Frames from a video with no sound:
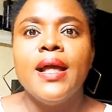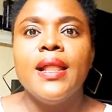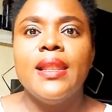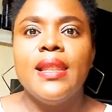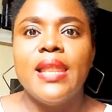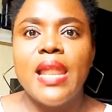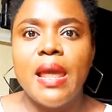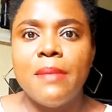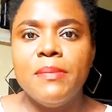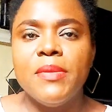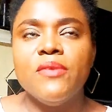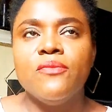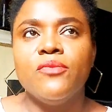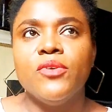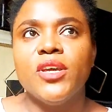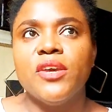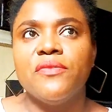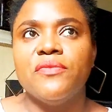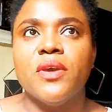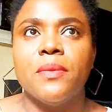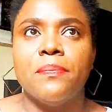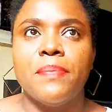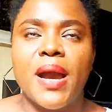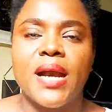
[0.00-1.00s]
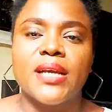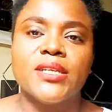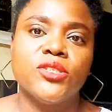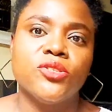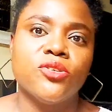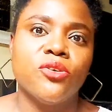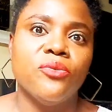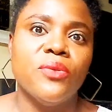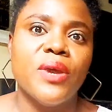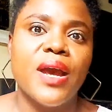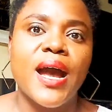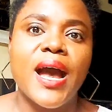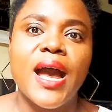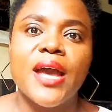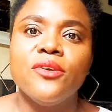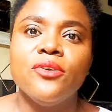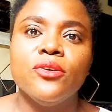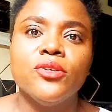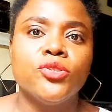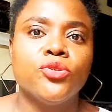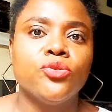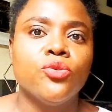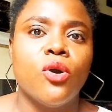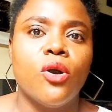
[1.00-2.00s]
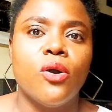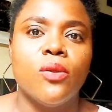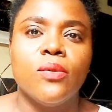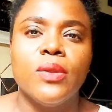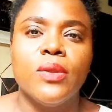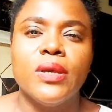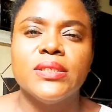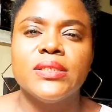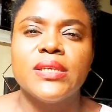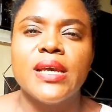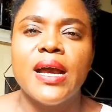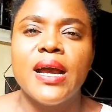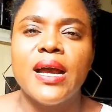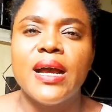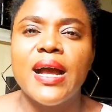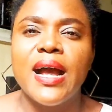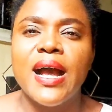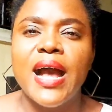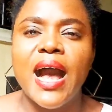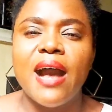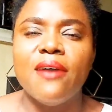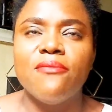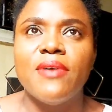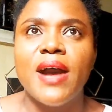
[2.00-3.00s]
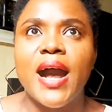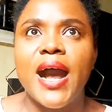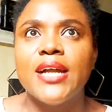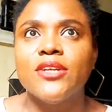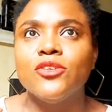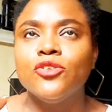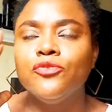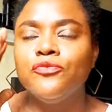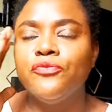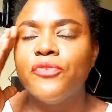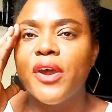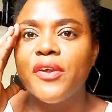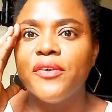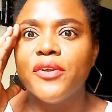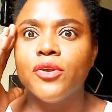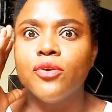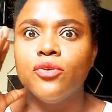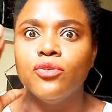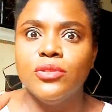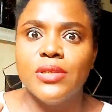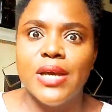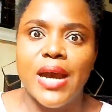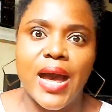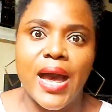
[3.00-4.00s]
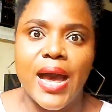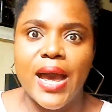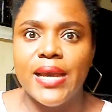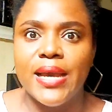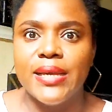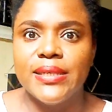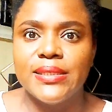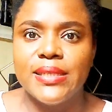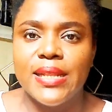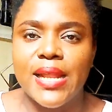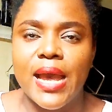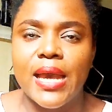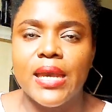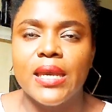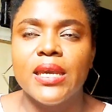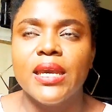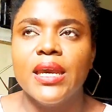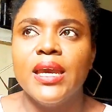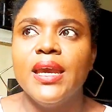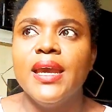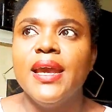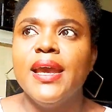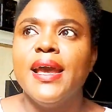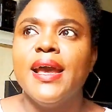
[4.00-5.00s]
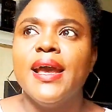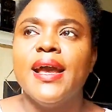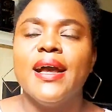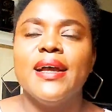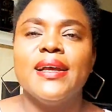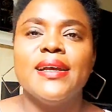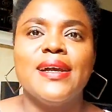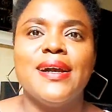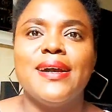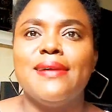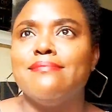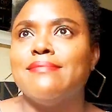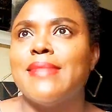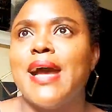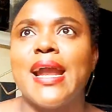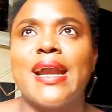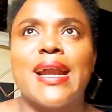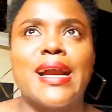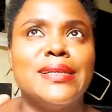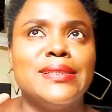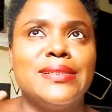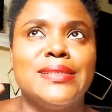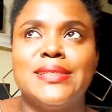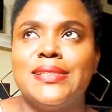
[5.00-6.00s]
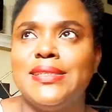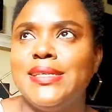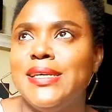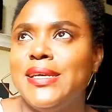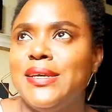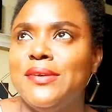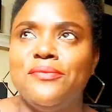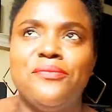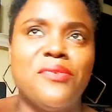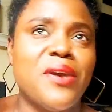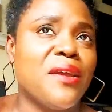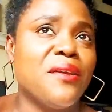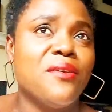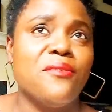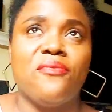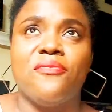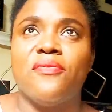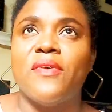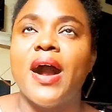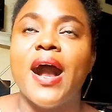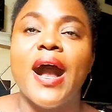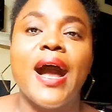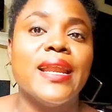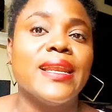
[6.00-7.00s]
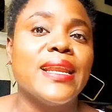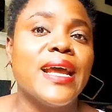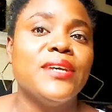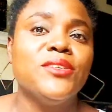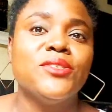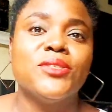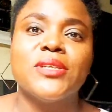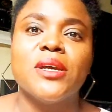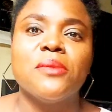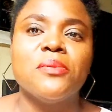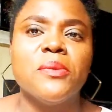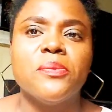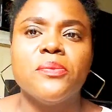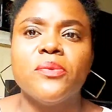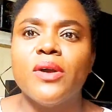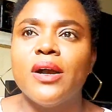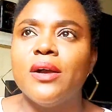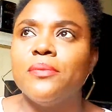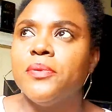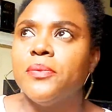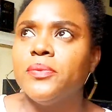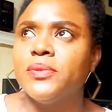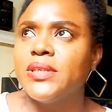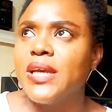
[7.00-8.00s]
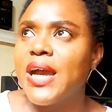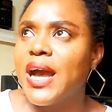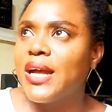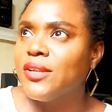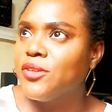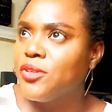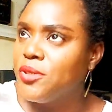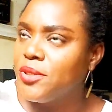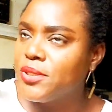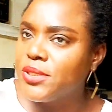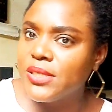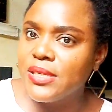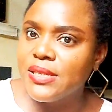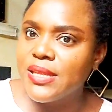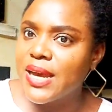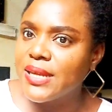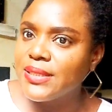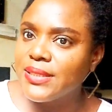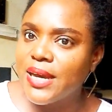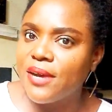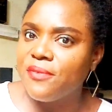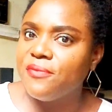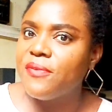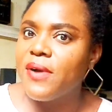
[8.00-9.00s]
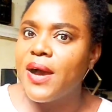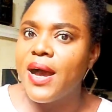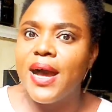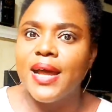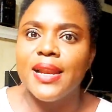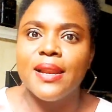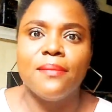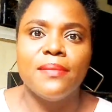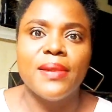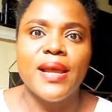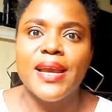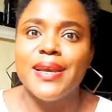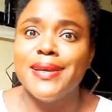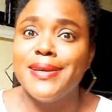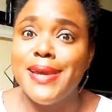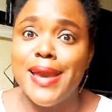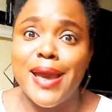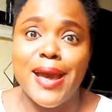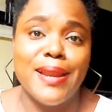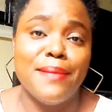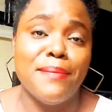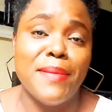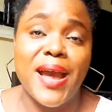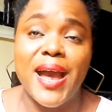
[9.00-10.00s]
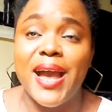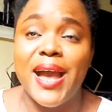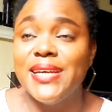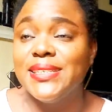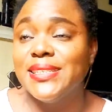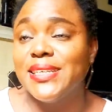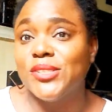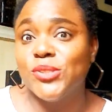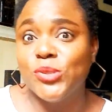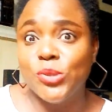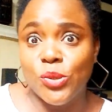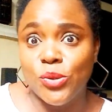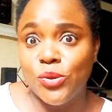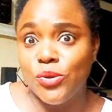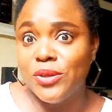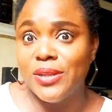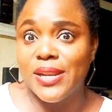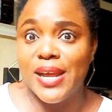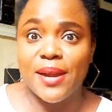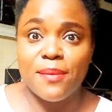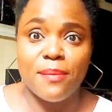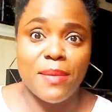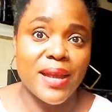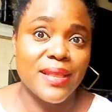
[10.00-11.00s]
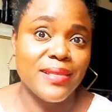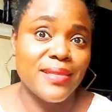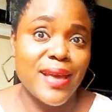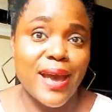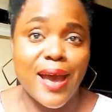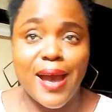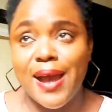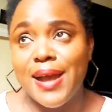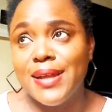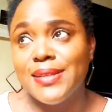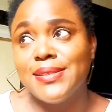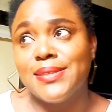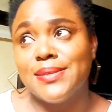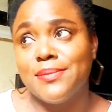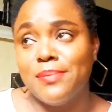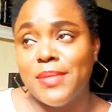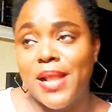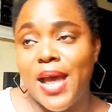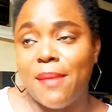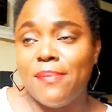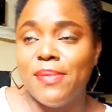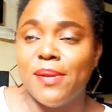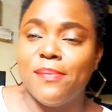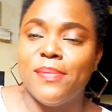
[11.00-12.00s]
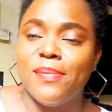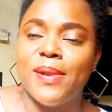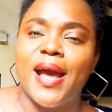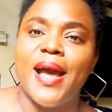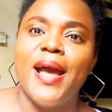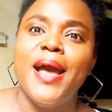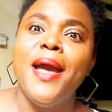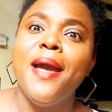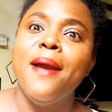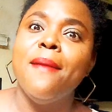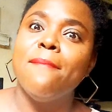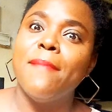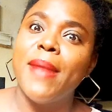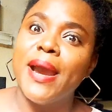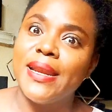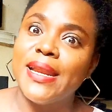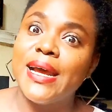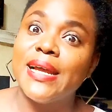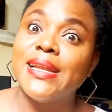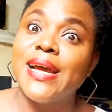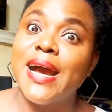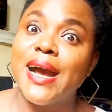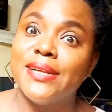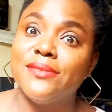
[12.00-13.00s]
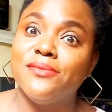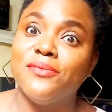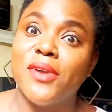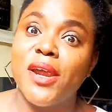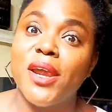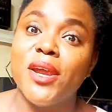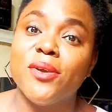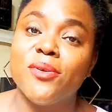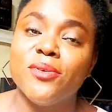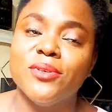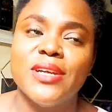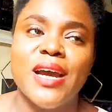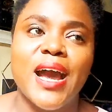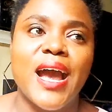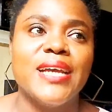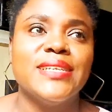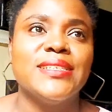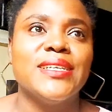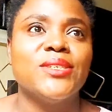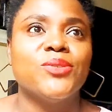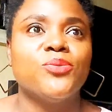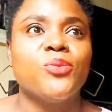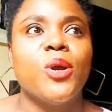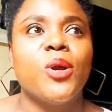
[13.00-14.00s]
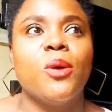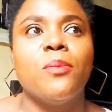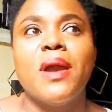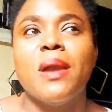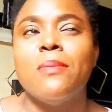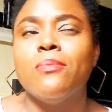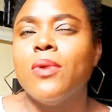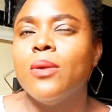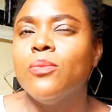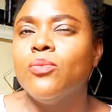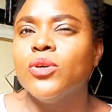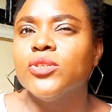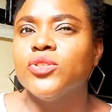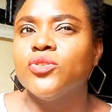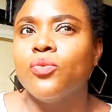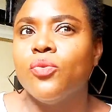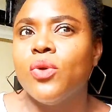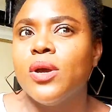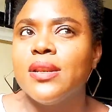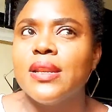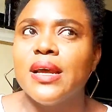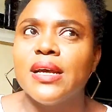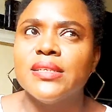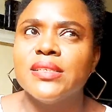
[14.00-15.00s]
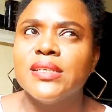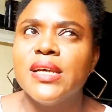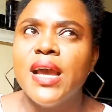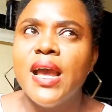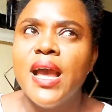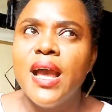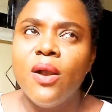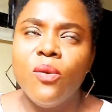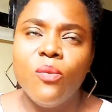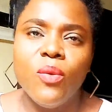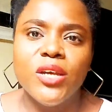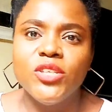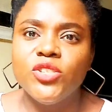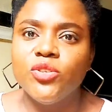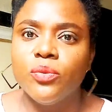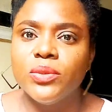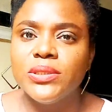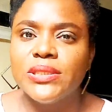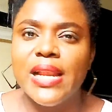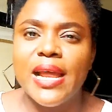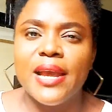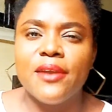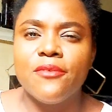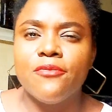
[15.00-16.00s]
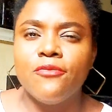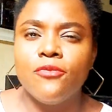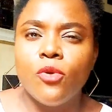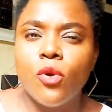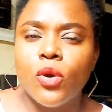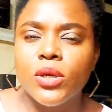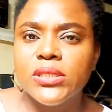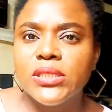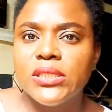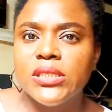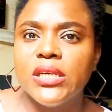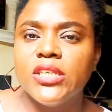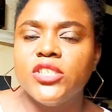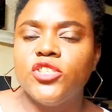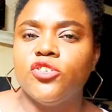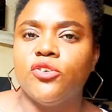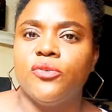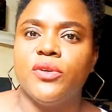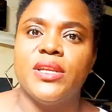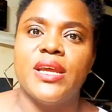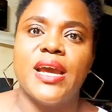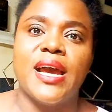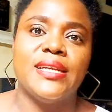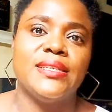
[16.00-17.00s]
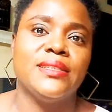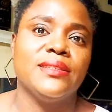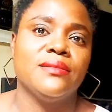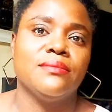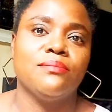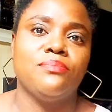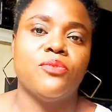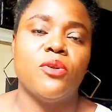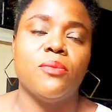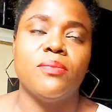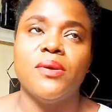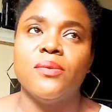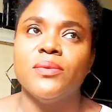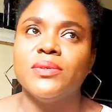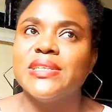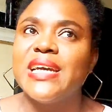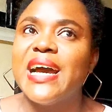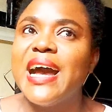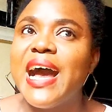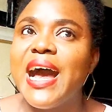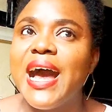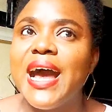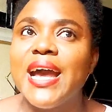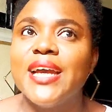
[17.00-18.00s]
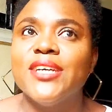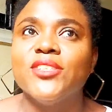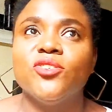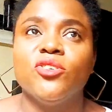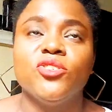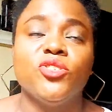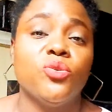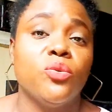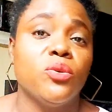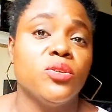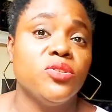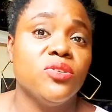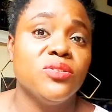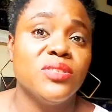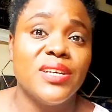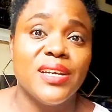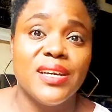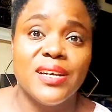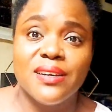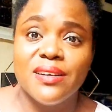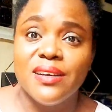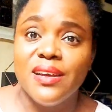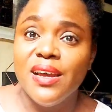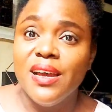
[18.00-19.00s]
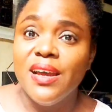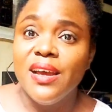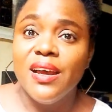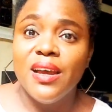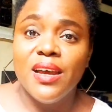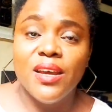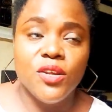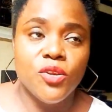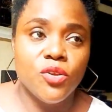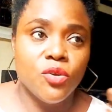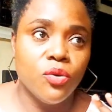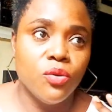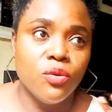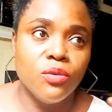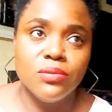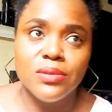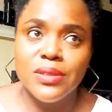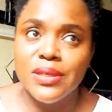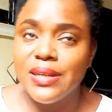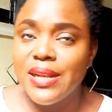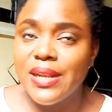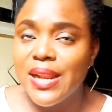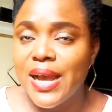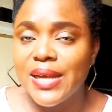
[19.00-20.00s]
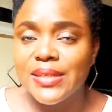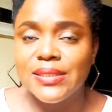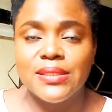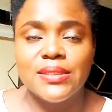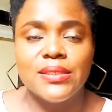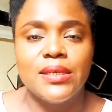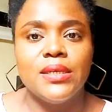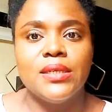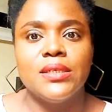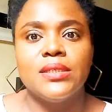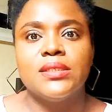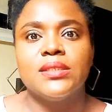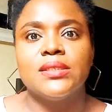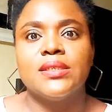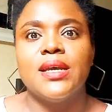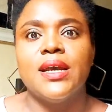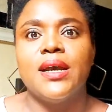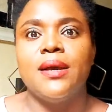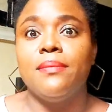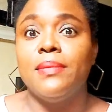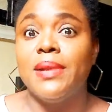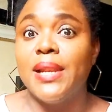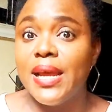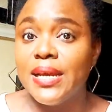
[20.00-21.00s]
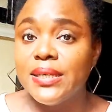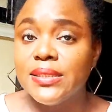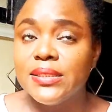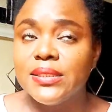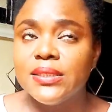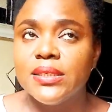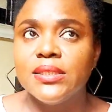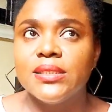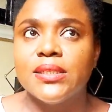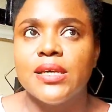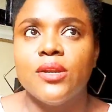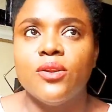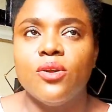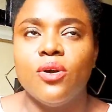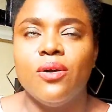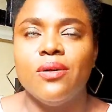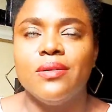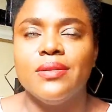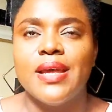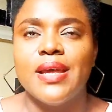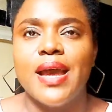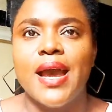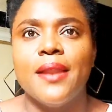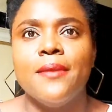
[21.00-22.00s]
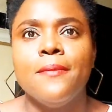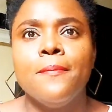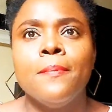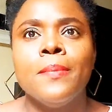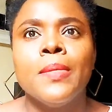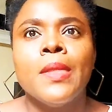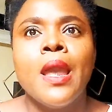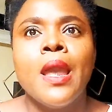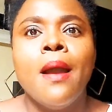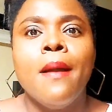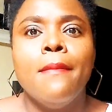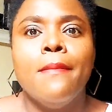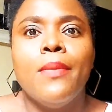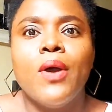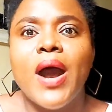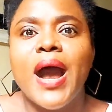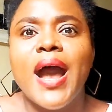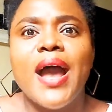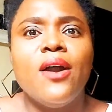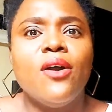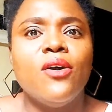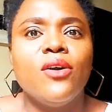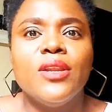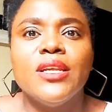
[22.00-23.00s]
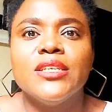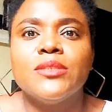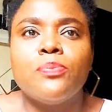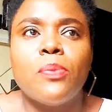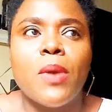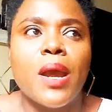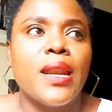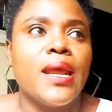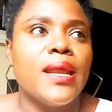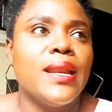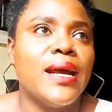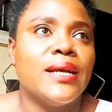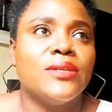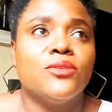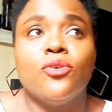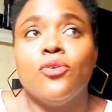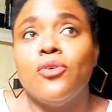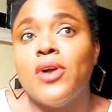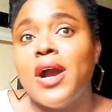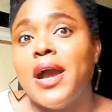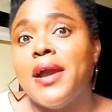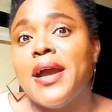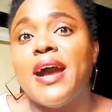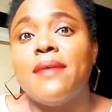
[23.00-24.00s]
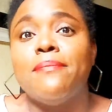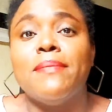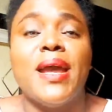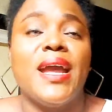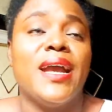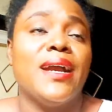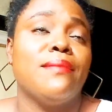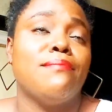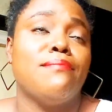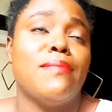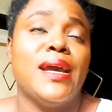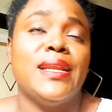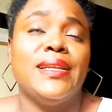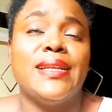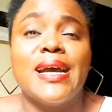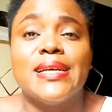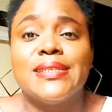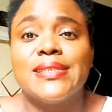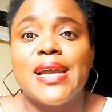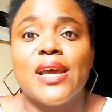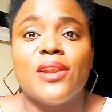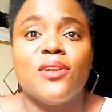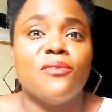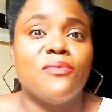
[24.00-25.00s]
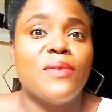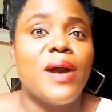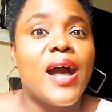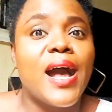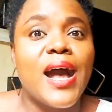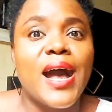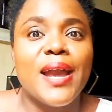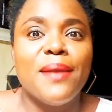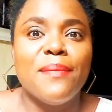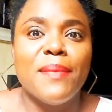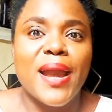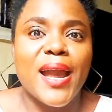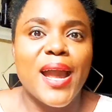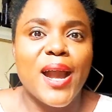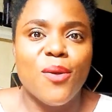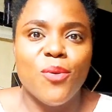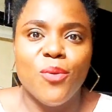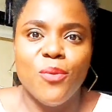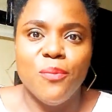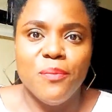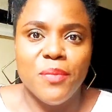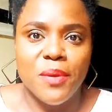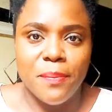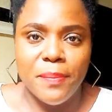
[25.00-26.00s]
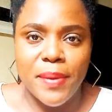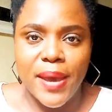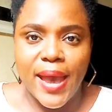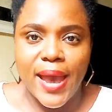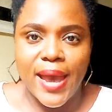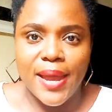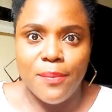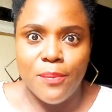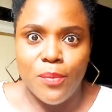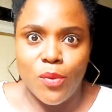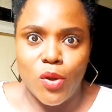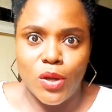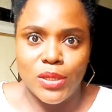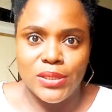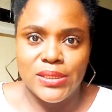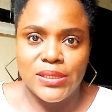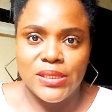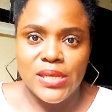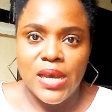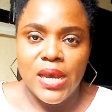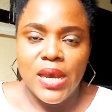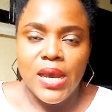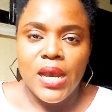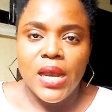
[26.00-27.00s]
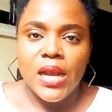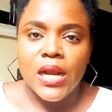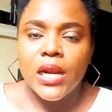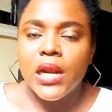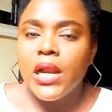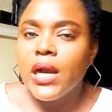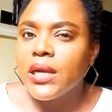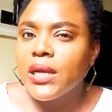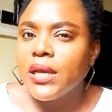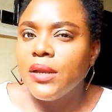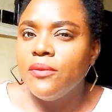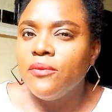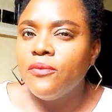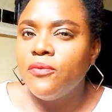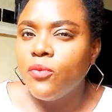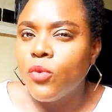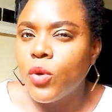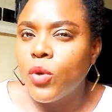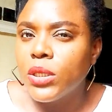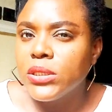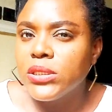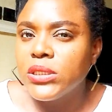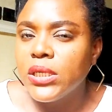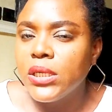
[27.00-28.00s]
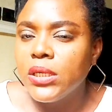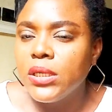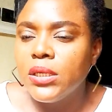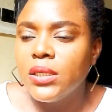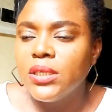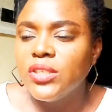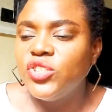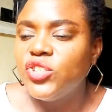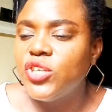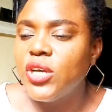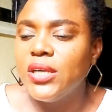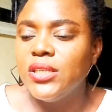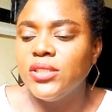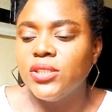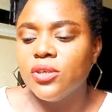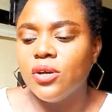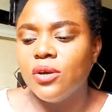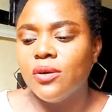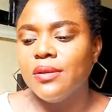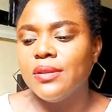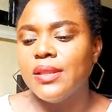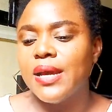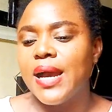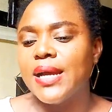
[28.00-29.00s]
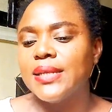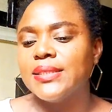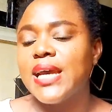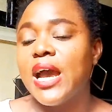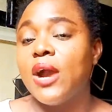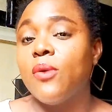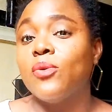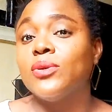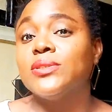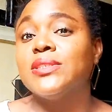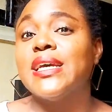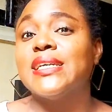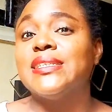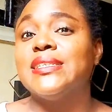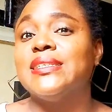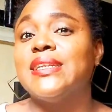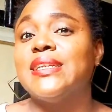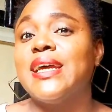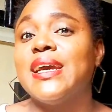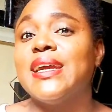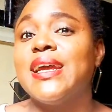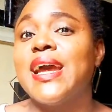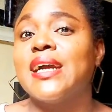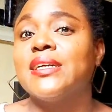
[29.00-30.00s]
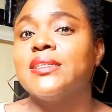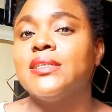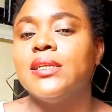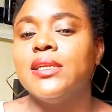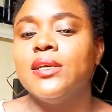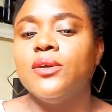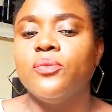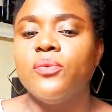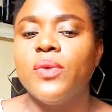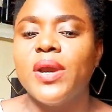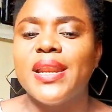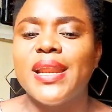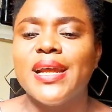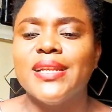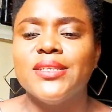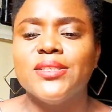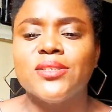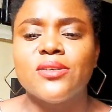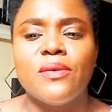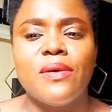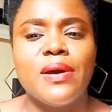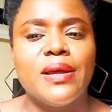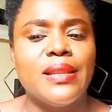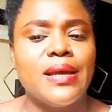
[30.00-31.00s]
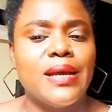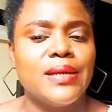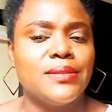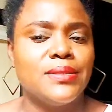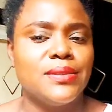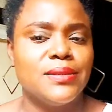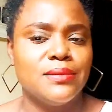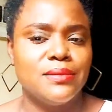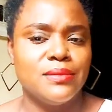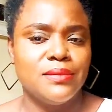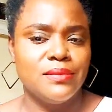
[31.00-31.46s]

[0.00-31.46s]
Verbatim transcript: let me even give you a backstory. I used to always have had very good eyes, like I can see very far. And I used to have people, oh, people say, How did you see that that far? And I'm like, Yeah, my eyes are so good, like my dad's, and blah, blah, blah. My dad had very good eyes as well. My mom was the one that, when she was like 40, she already had problem with her eyes, so she was using, you know, glasses, um, lenses, and all that. But I always prided that, oh, I have my, my dad's kind of eye, my eye won't be bad. But clocking 40 changed all that. I was 39 actually when I discovered that.